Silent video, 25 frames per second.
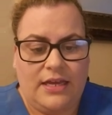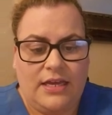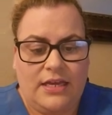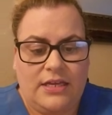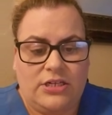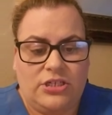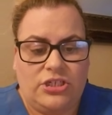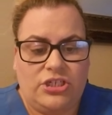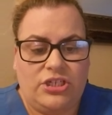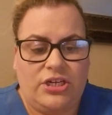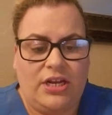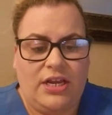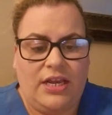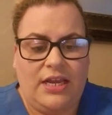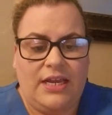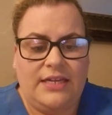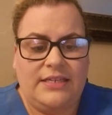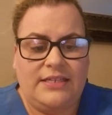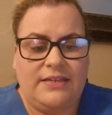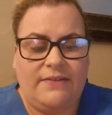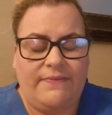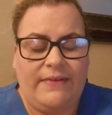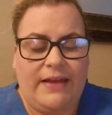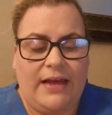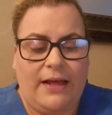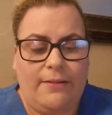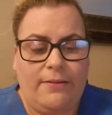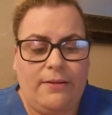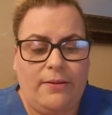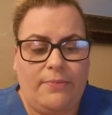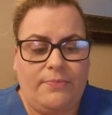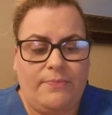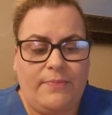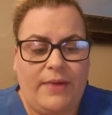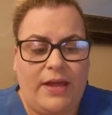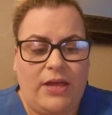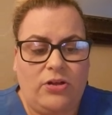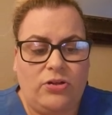She
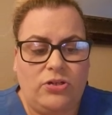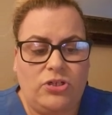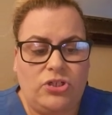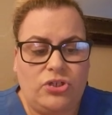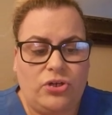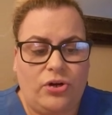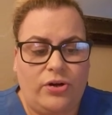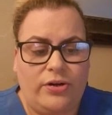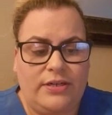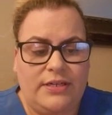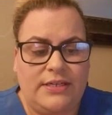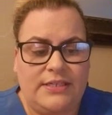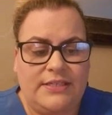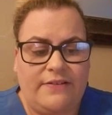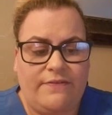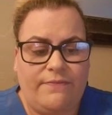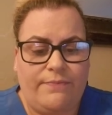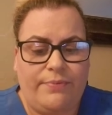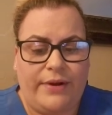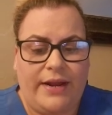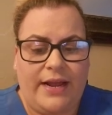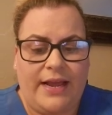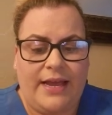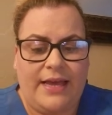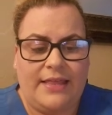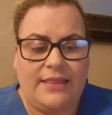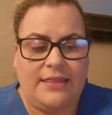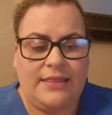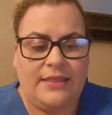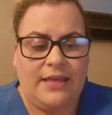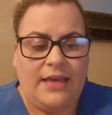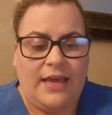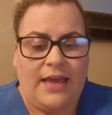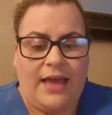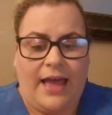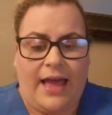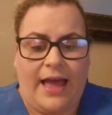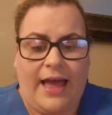developed mild shortness of breath
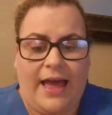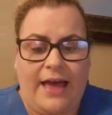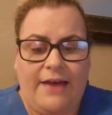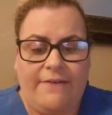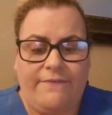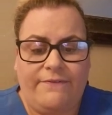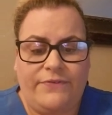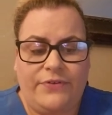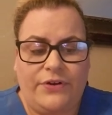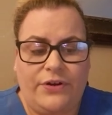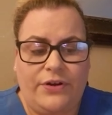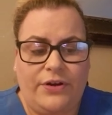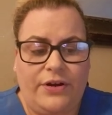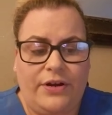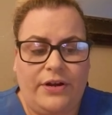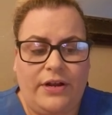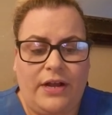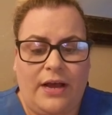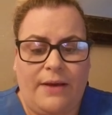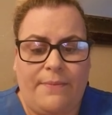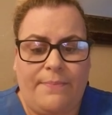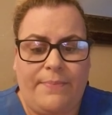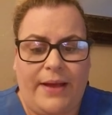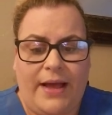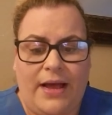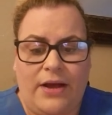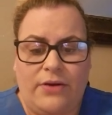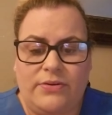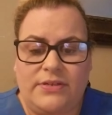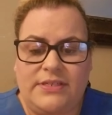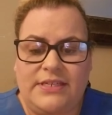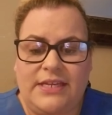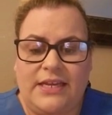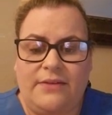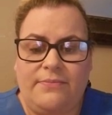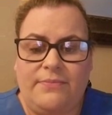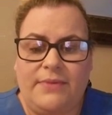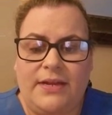after about
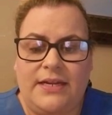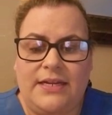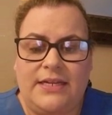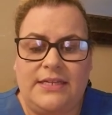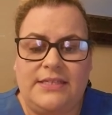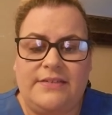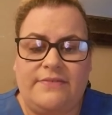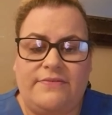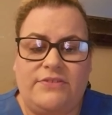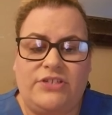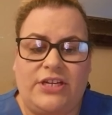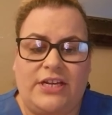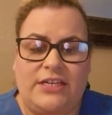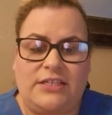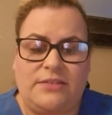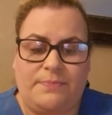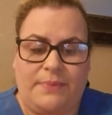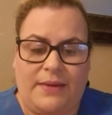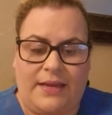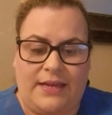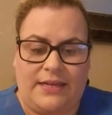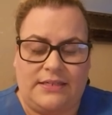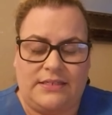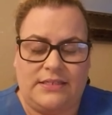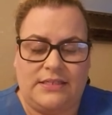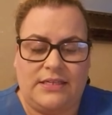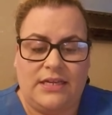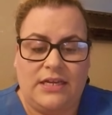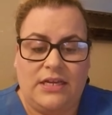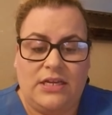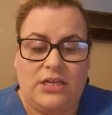10 minutes of chest pains.